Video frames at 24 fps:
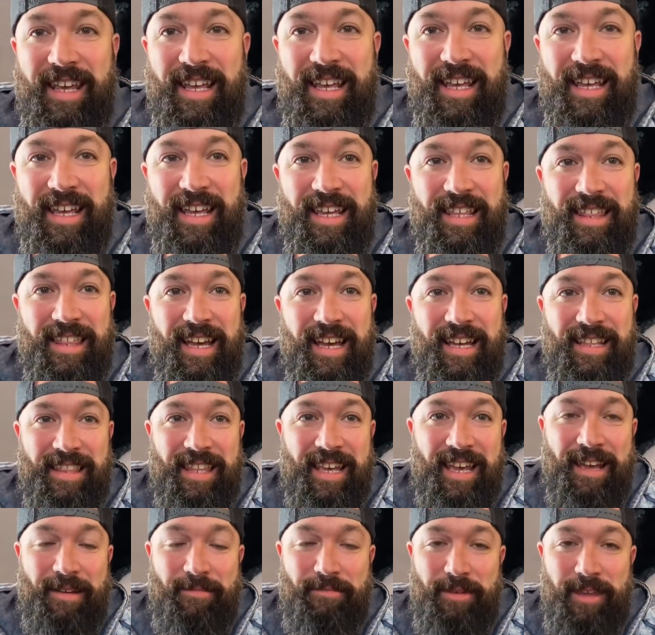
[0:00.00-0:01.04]
He thought
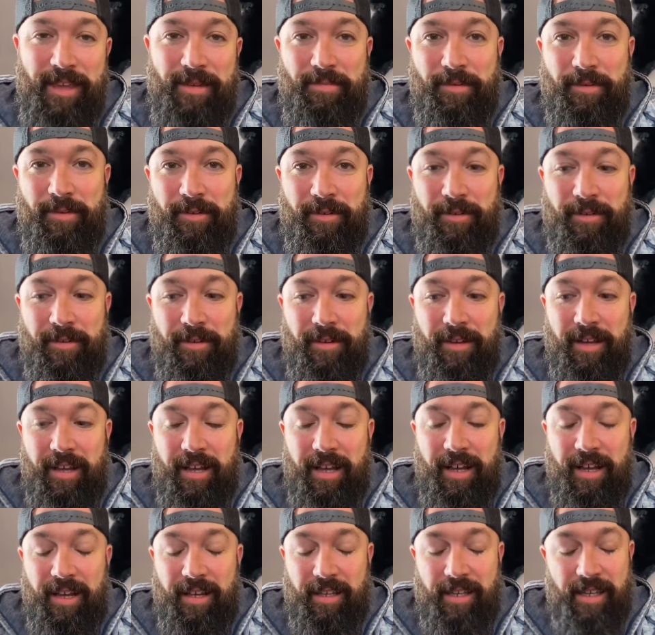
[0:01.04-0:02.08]
that
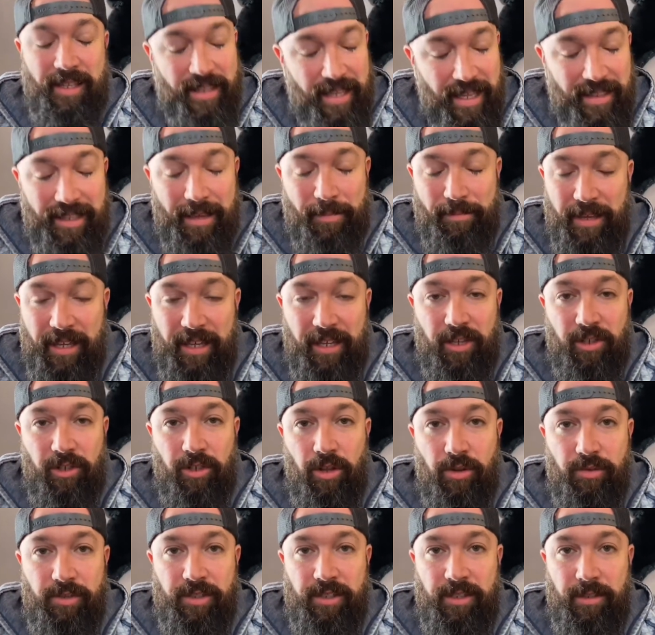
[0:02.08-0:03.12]
being
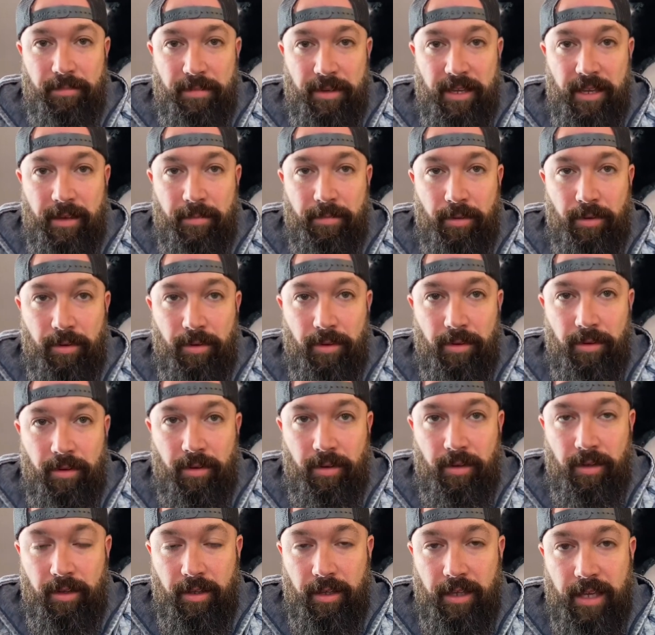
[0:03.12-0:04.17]
close to people
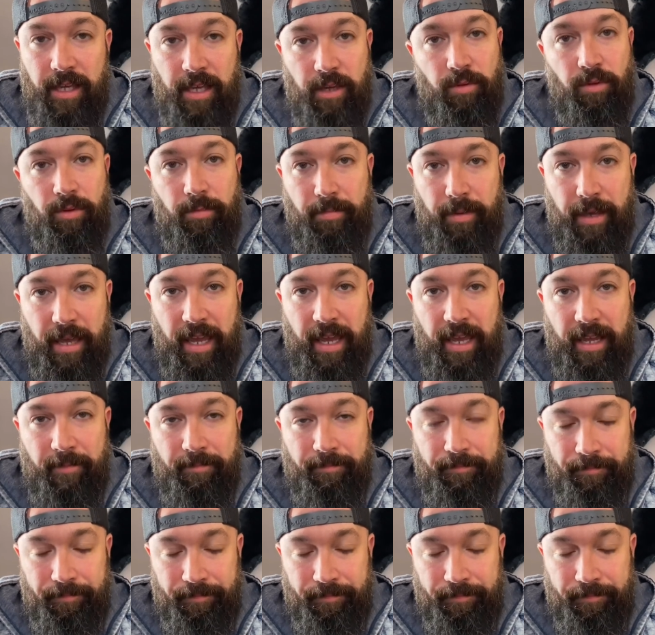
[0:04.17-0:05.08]
equaled pain.